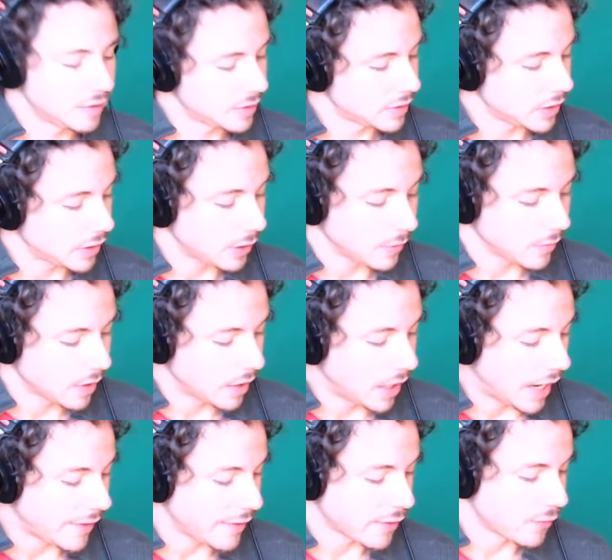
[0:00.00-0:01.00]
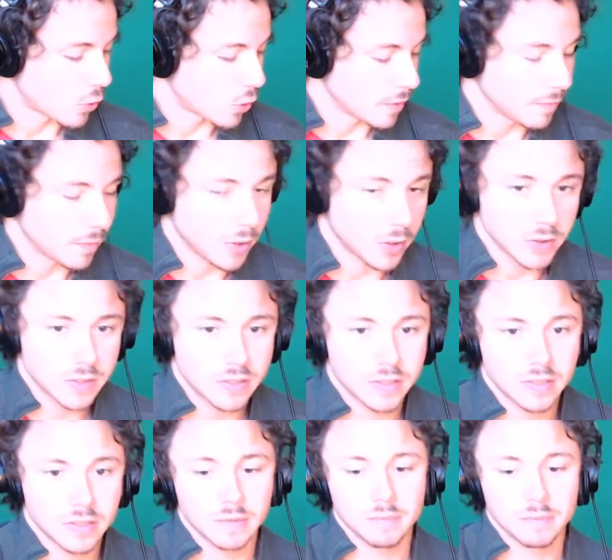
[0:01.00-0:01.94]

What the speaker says: So I have a forum post